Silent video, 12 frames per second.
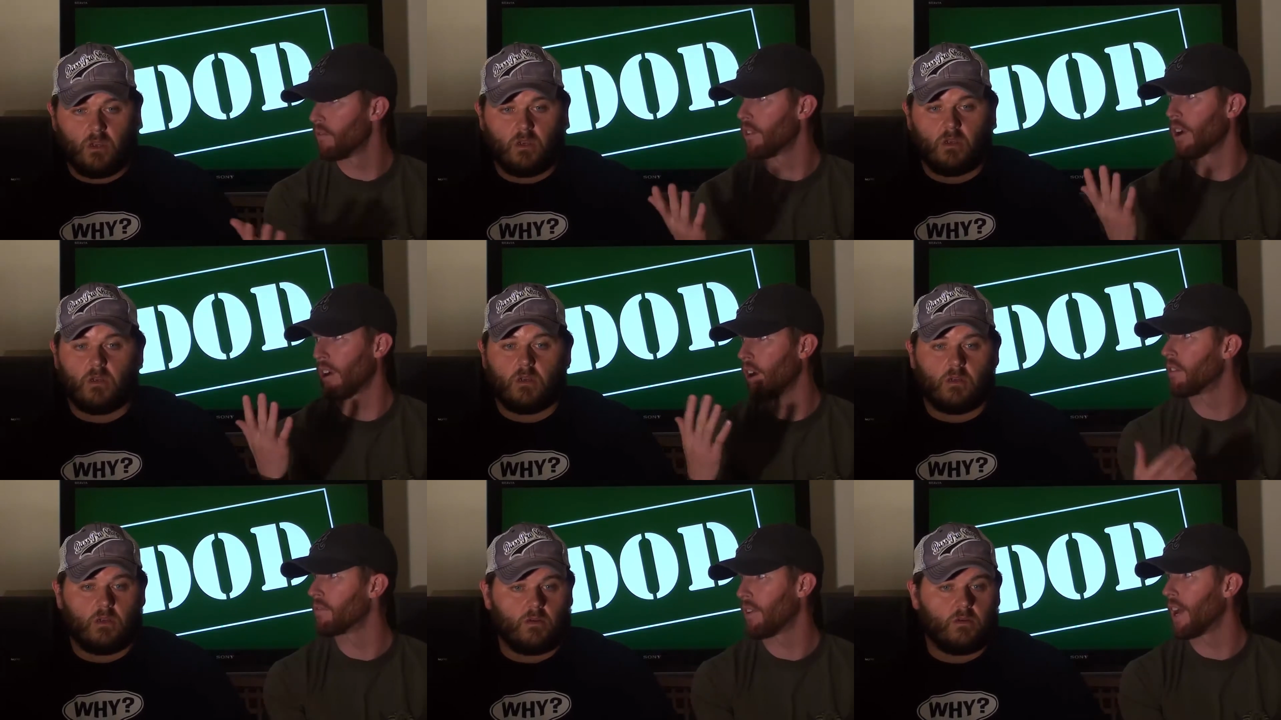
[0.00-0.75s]
Speaker 1: our
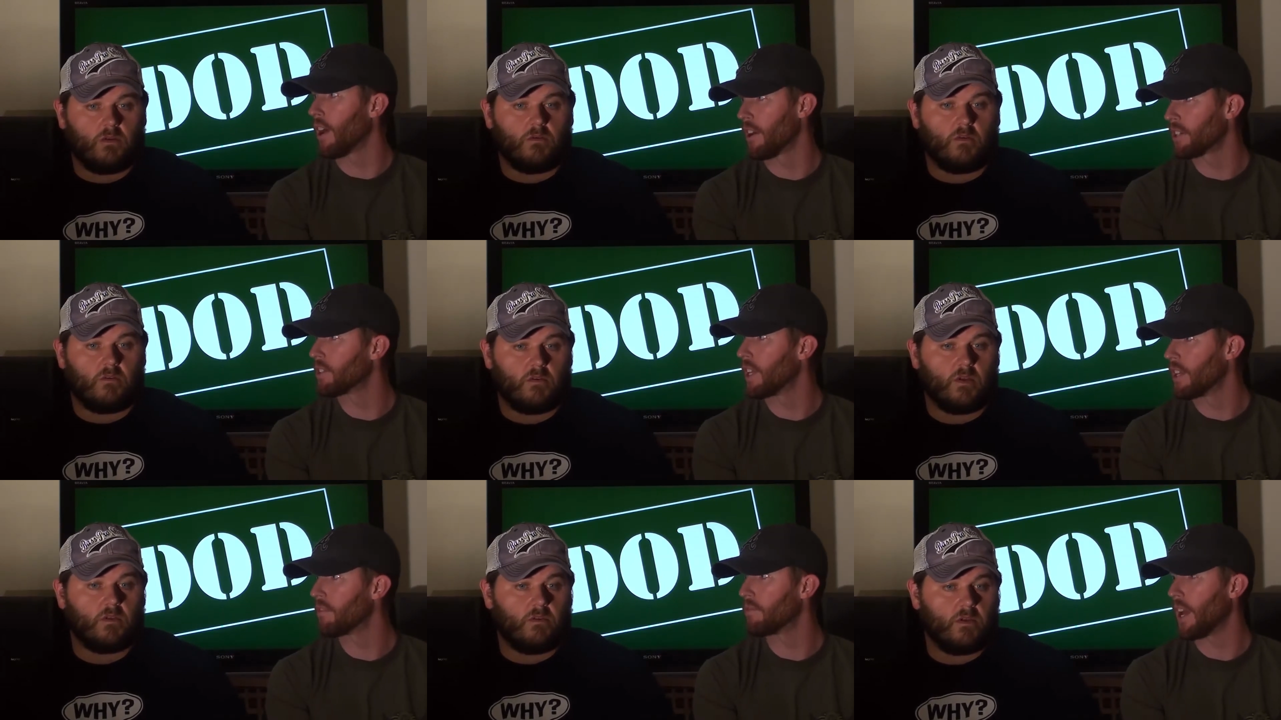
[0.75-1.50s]
our, our,
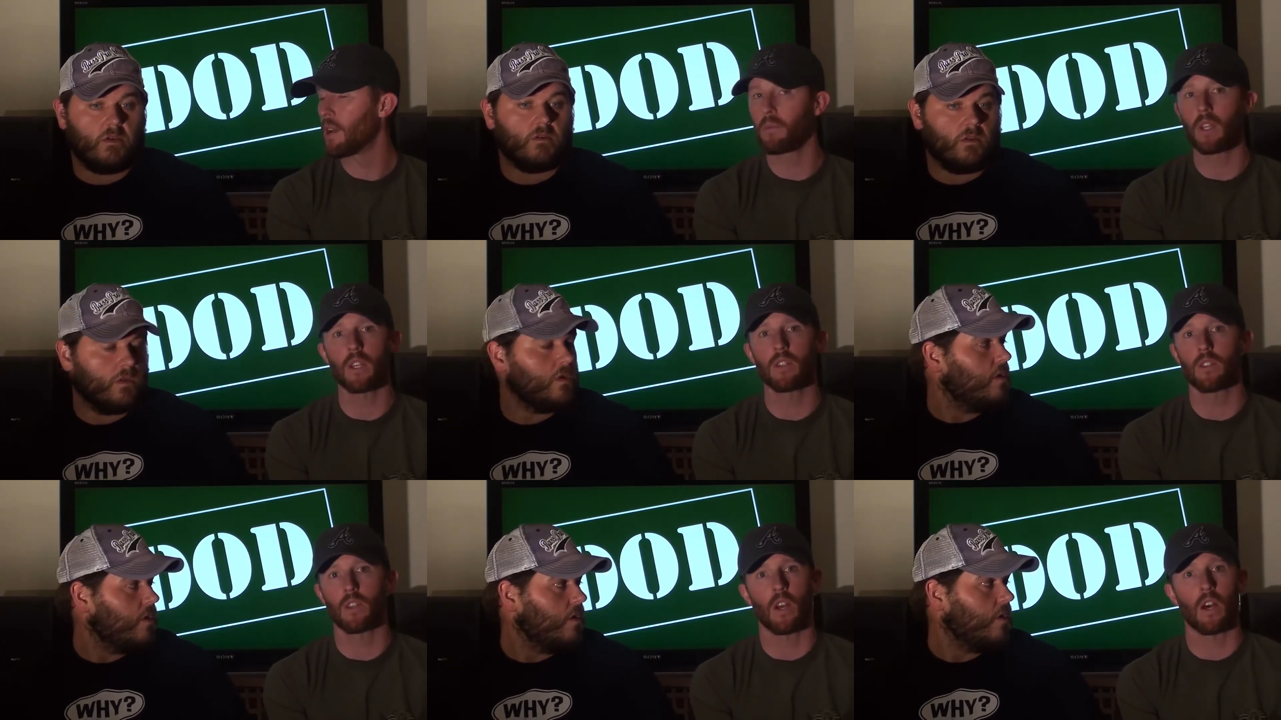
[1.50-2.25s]
extended
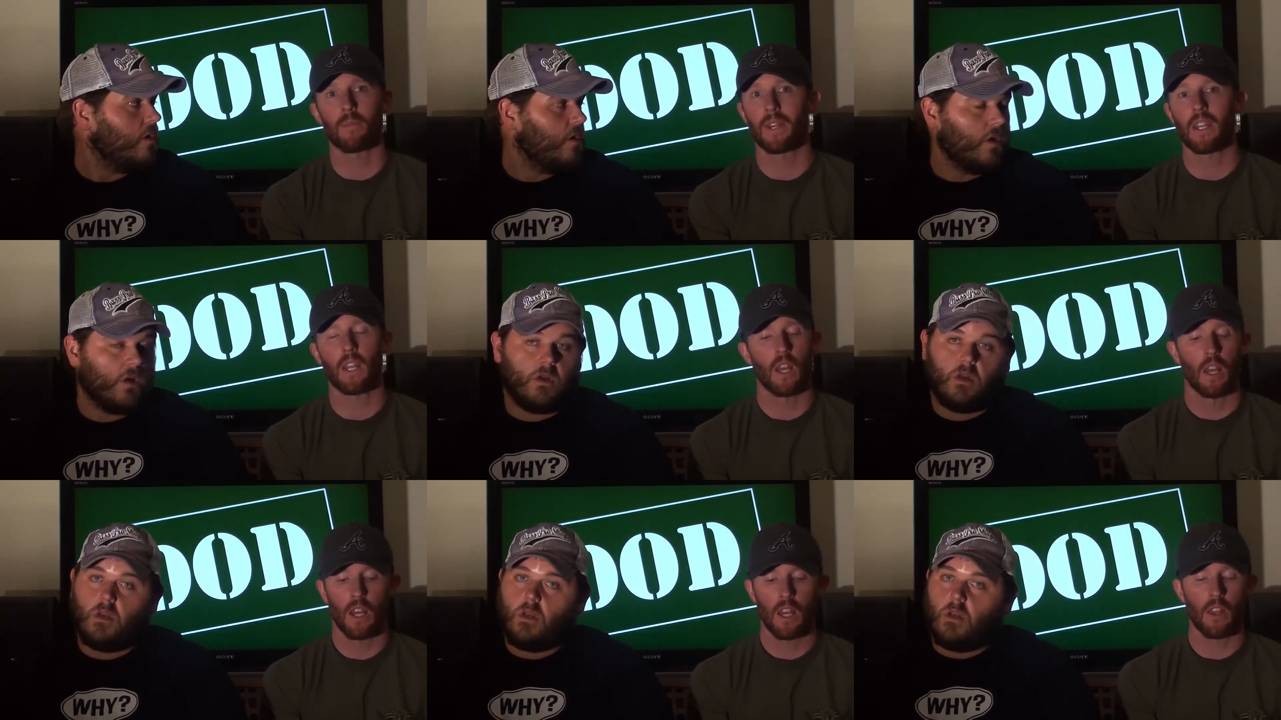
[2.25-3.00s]
families. Uh, I mean,
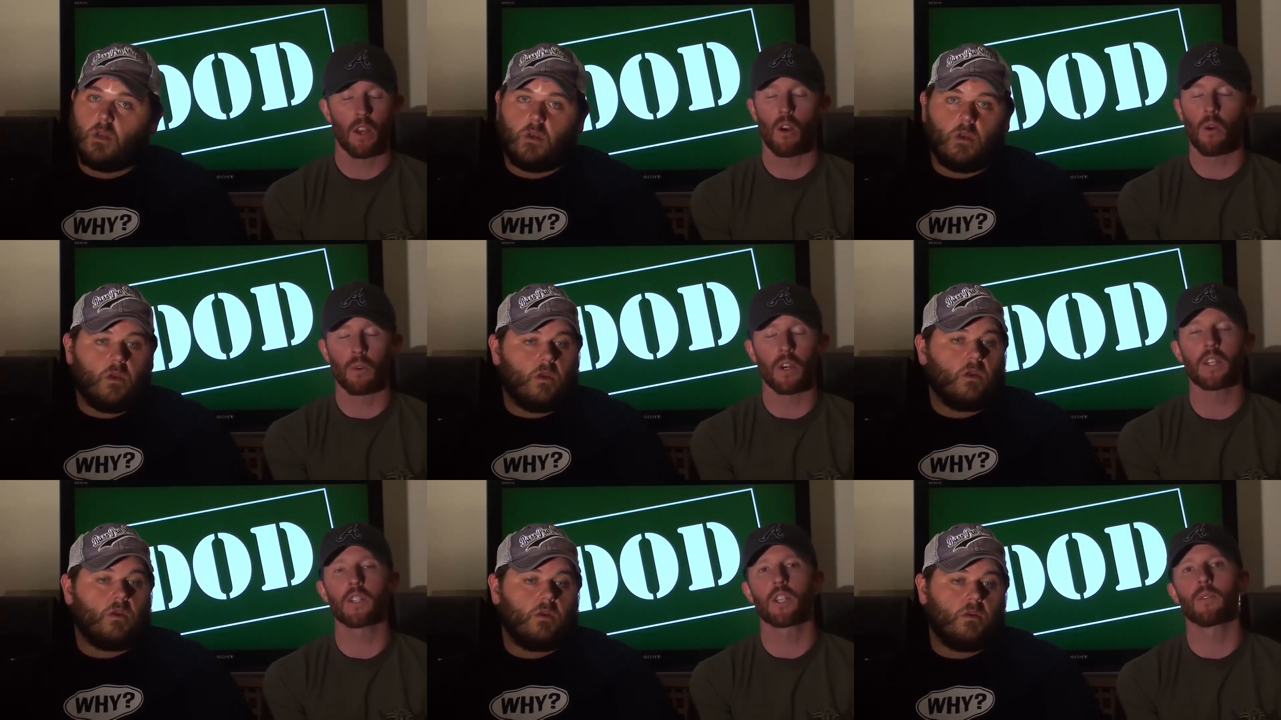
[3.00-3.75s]
there are
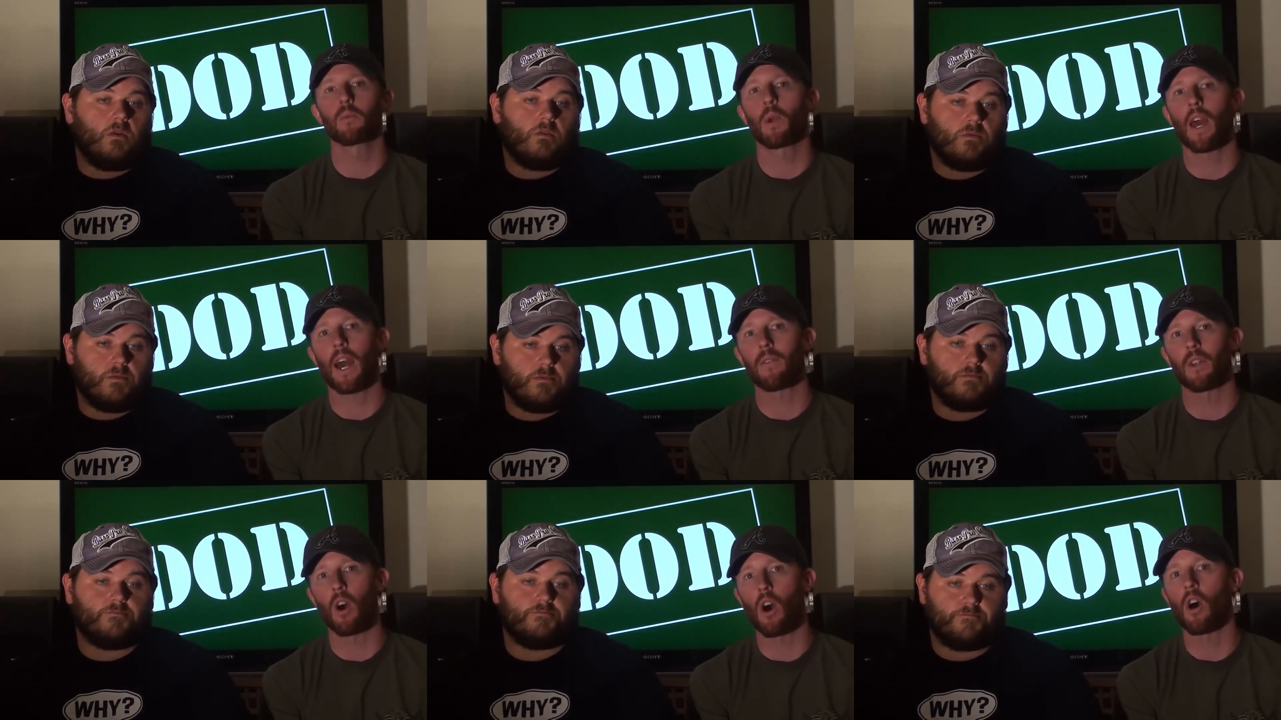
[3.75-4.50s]
relationships we have
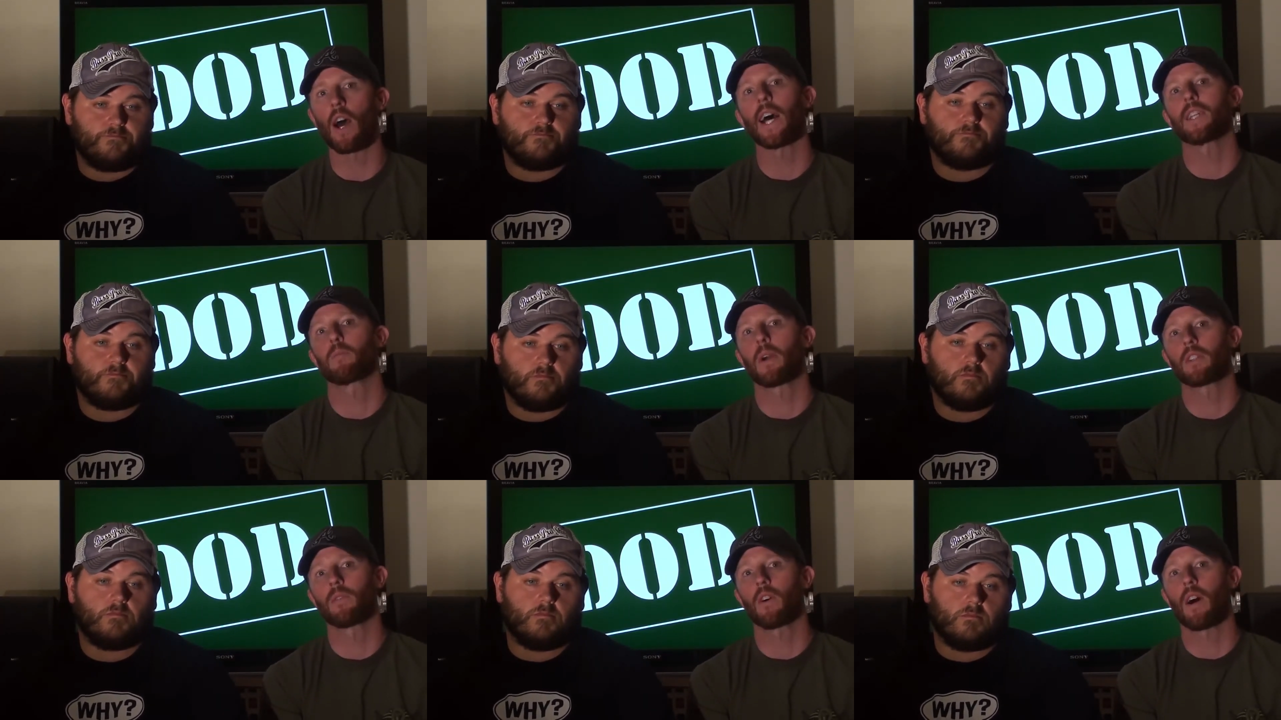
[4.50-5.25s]
in all
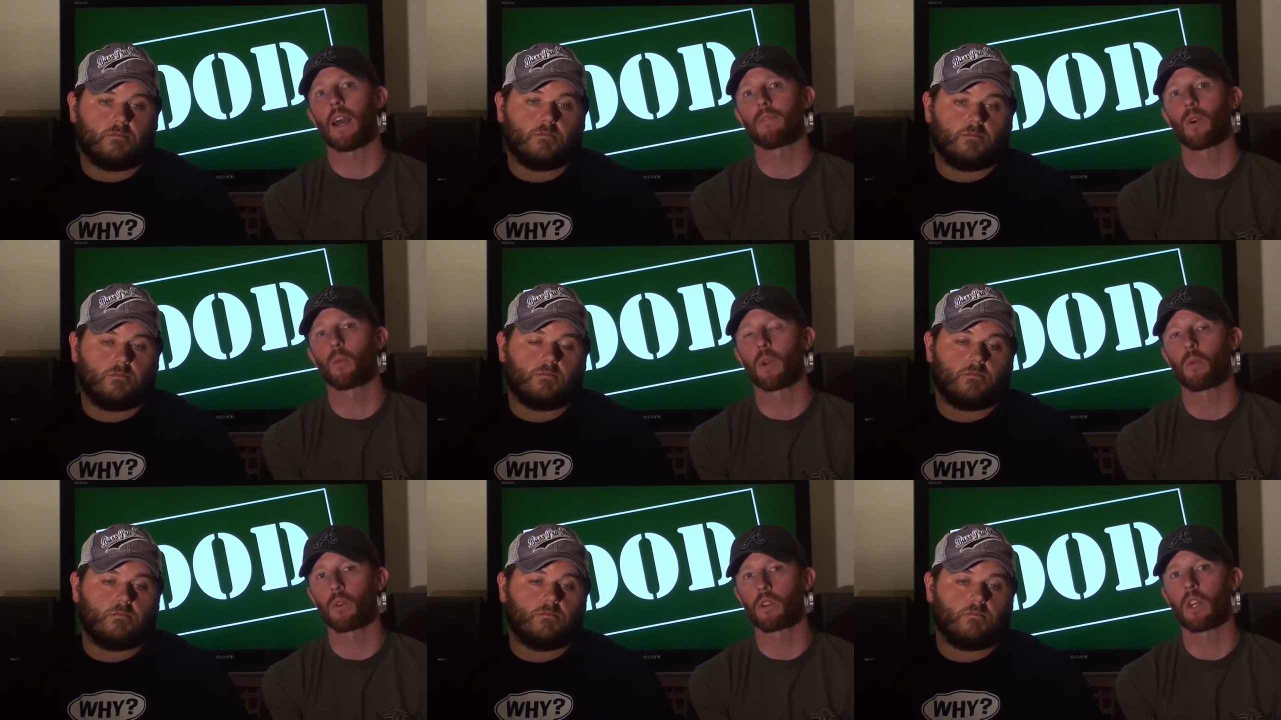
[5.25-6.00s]
aspects of life that
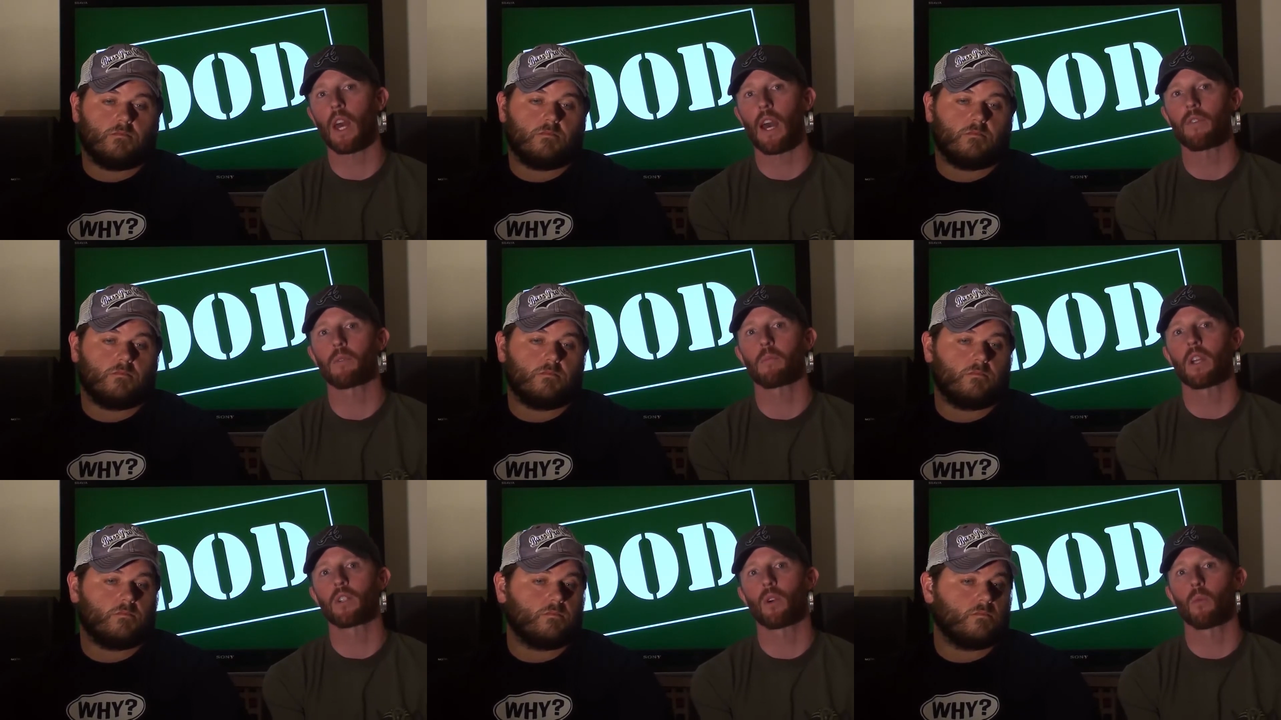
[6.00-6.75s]
we really have to
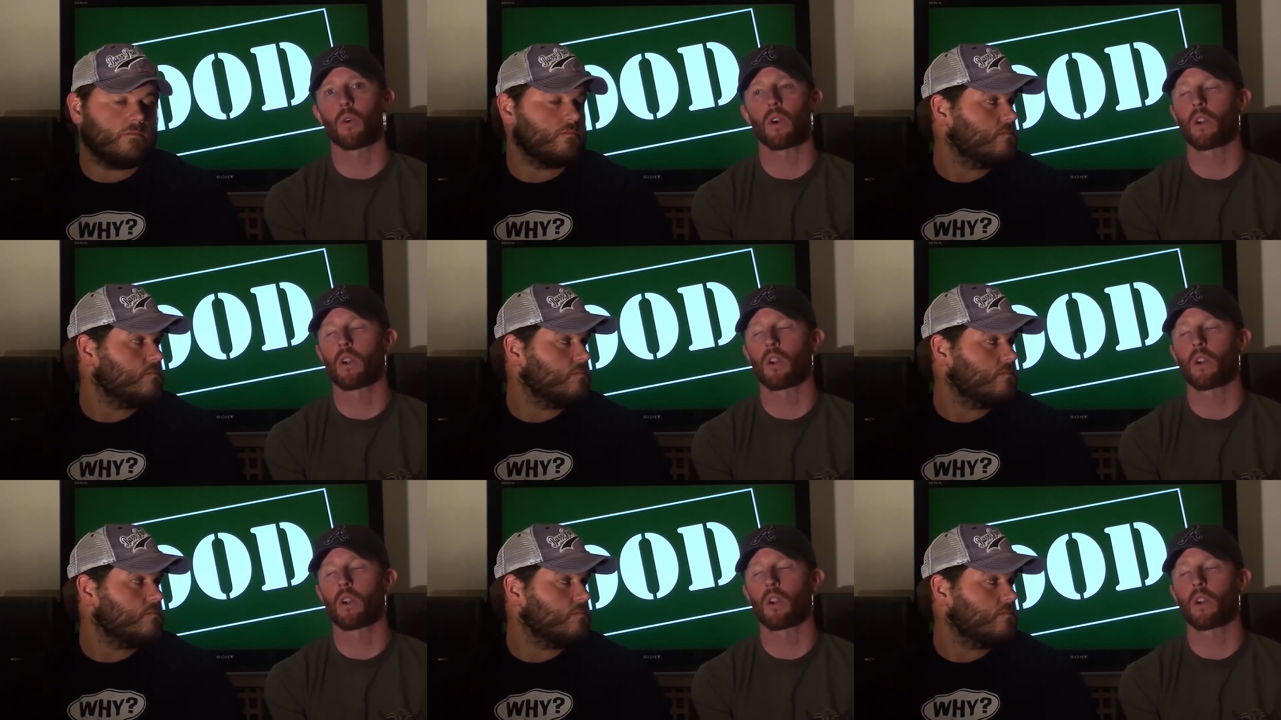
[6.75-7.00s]
make sure we're